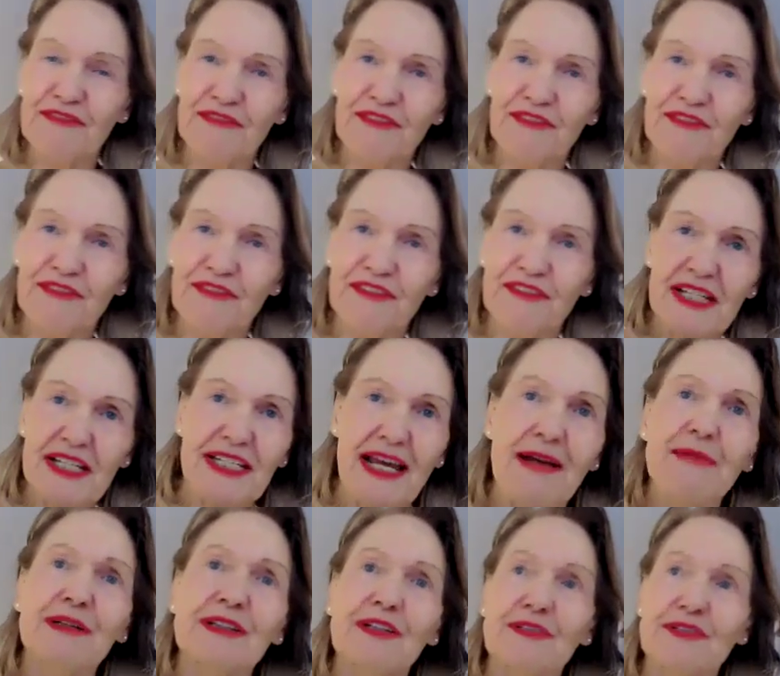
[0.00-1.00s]
This I
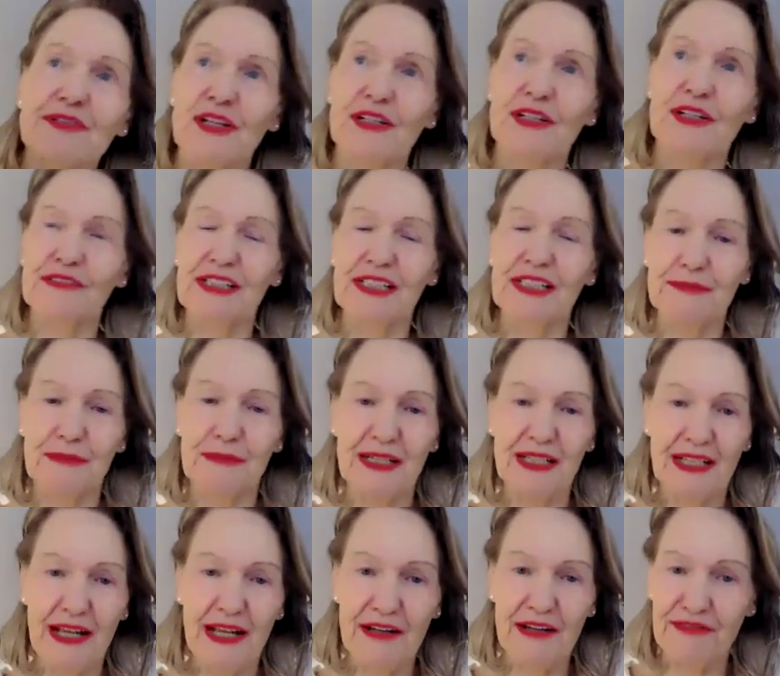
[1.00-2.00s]
will not tolerate in my
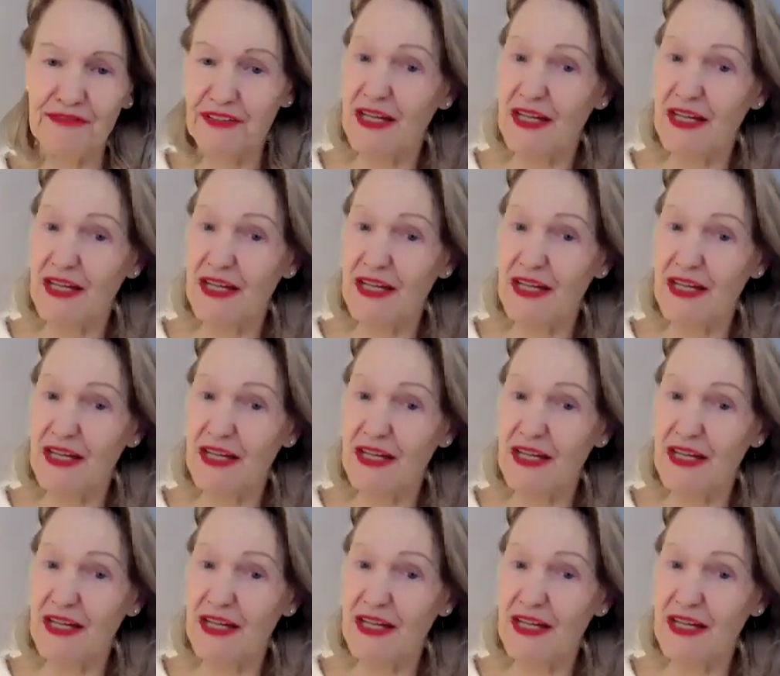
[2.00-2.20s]
life.